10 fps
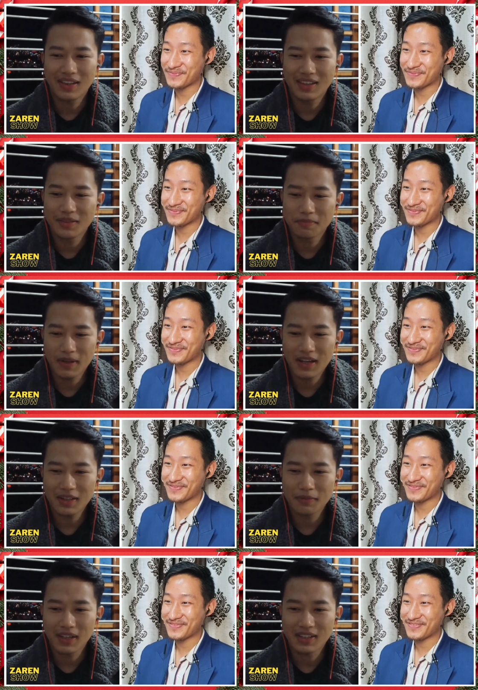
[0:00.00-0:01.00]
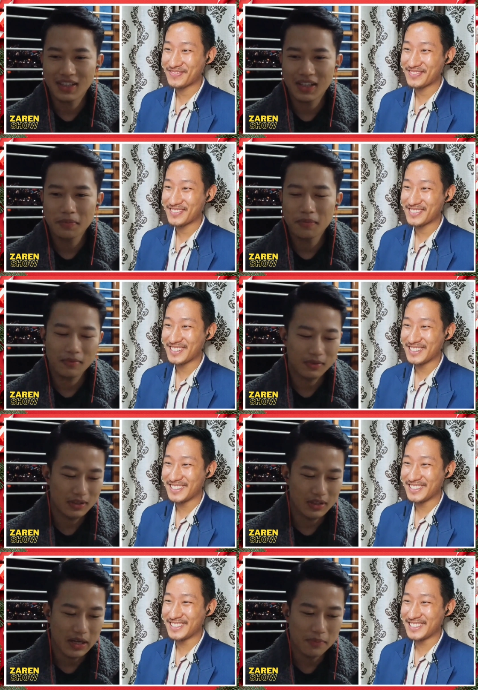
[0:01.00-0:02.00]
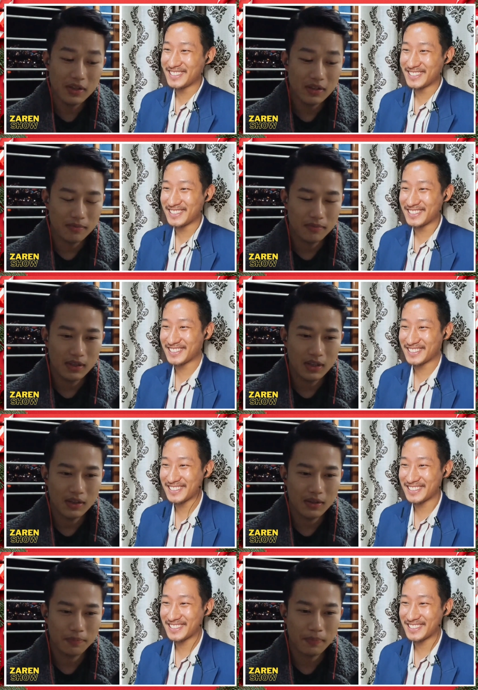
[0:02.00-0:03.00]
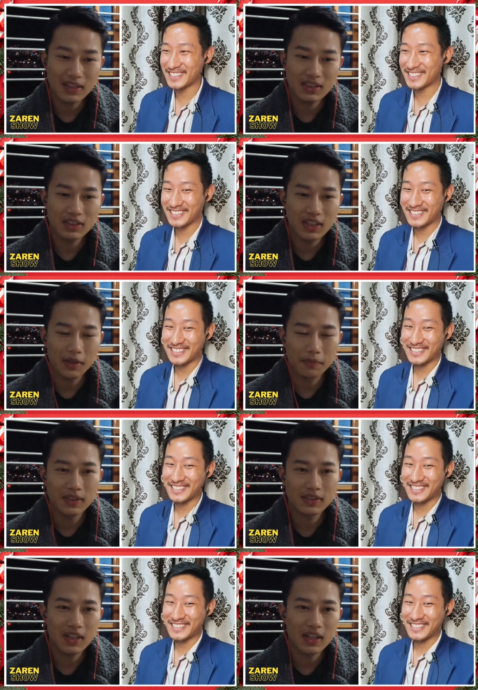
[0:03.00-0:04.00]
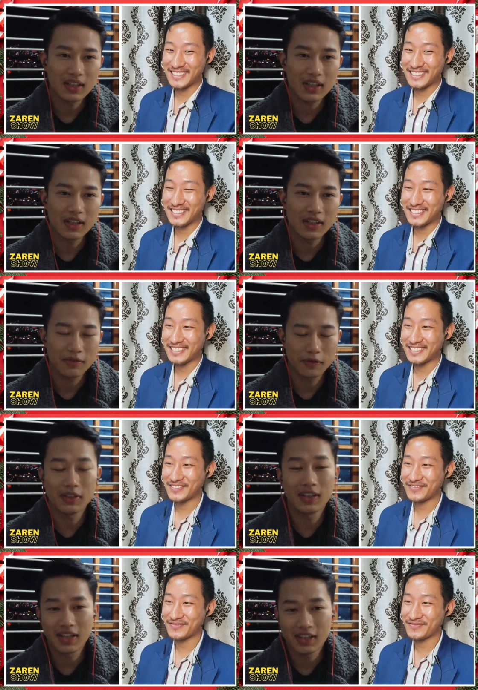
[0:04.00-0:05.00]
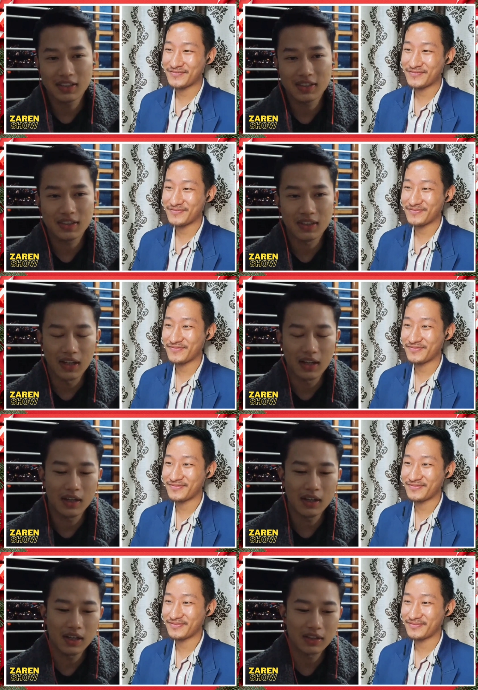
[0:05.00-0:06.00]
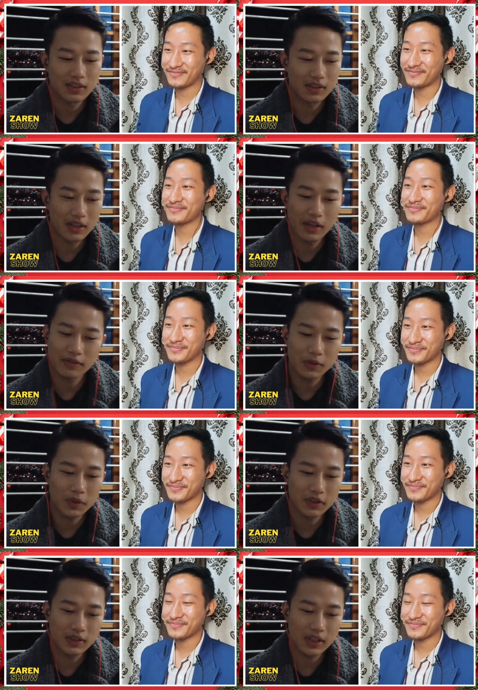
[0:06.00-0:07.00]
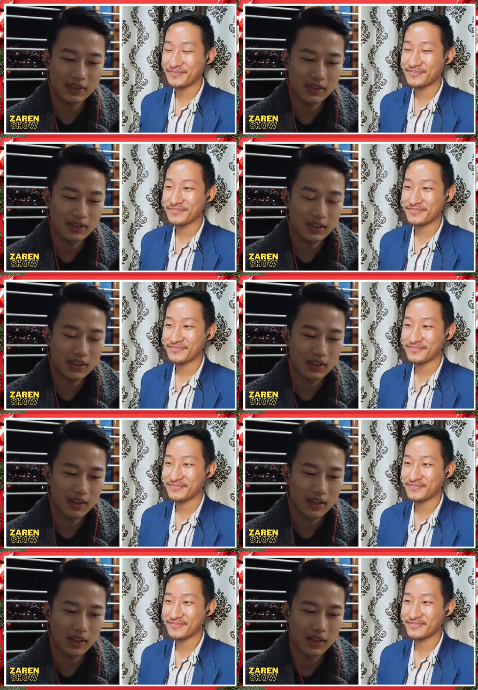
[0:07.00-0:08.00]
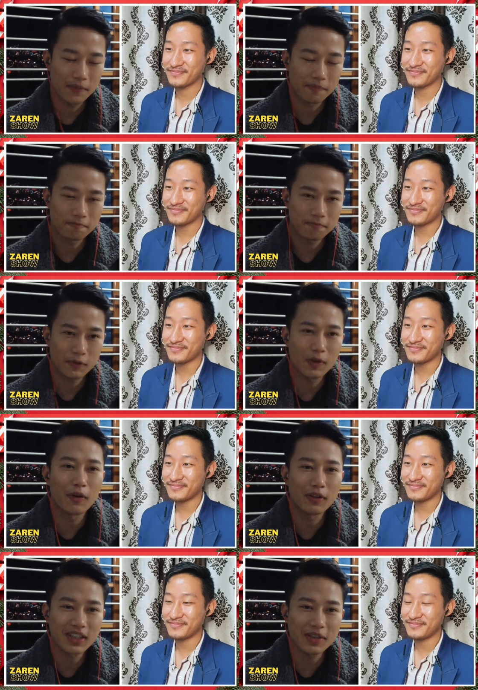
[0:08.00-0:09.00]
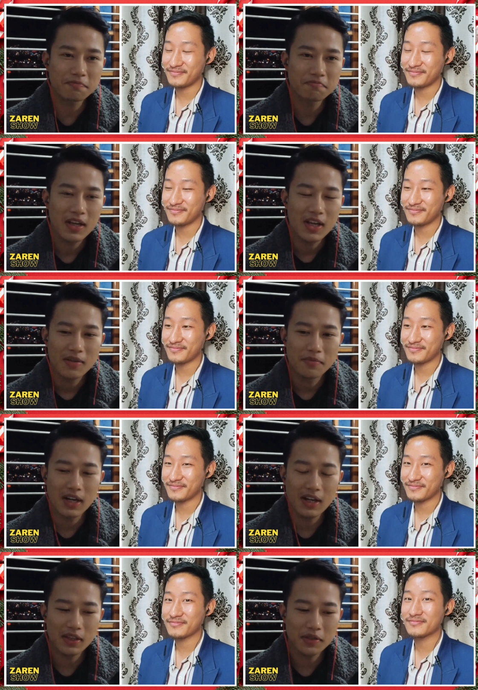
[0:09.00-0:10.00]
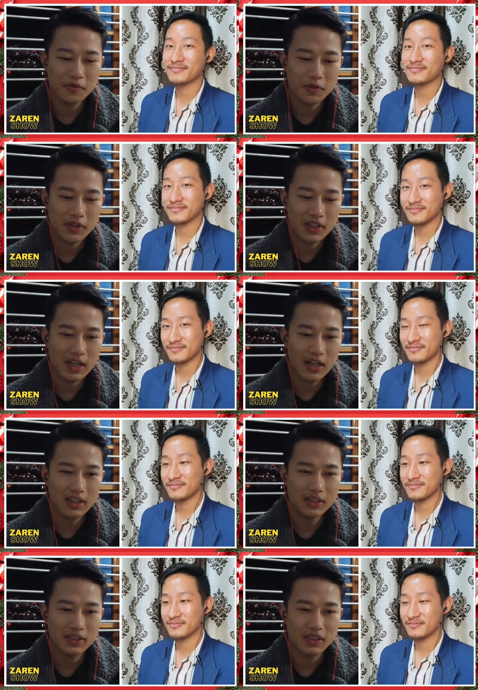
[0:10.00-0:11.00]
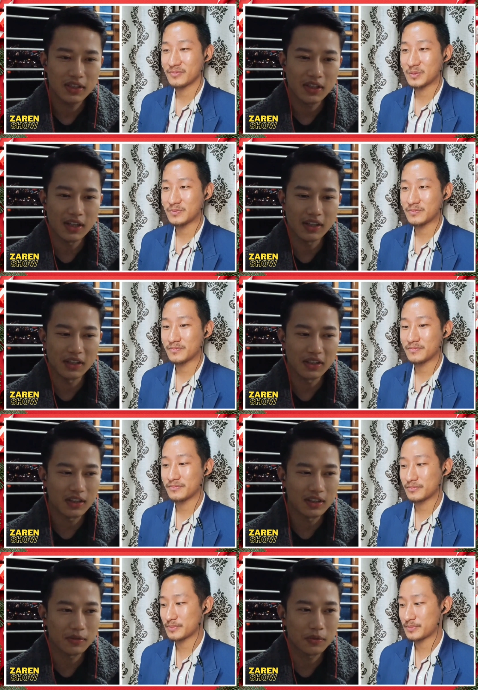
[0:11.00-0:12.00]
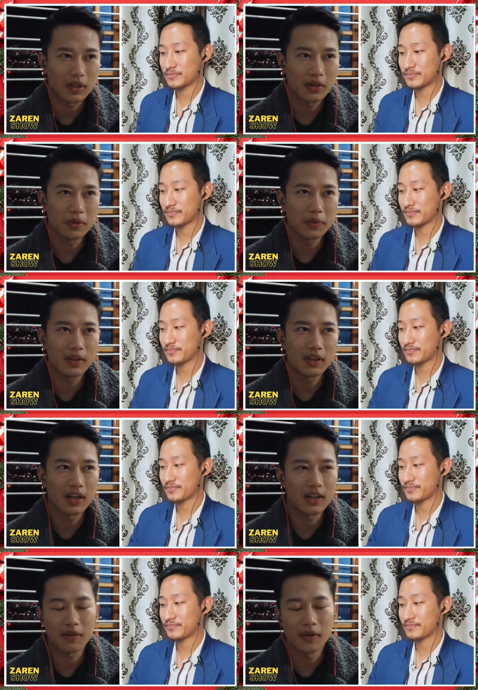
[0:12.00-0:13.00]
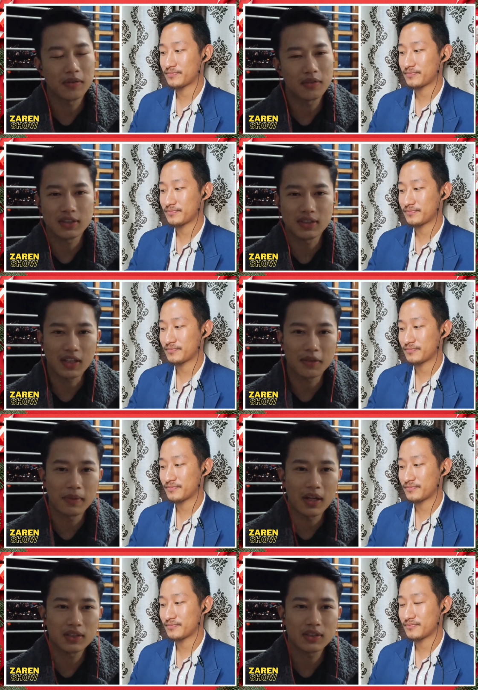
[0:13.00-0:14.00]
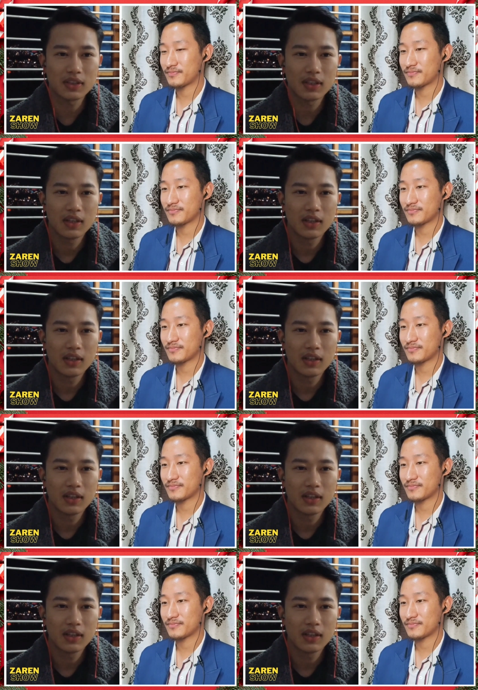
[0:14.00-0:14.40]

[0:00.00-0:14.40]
Speaker 1: I think back in my time, I mean, pageants like Miss Nagaland for the ladies, uh, has, they have always existed um, for a long time. But I think for the guys, I think it well, we were like around the second batch.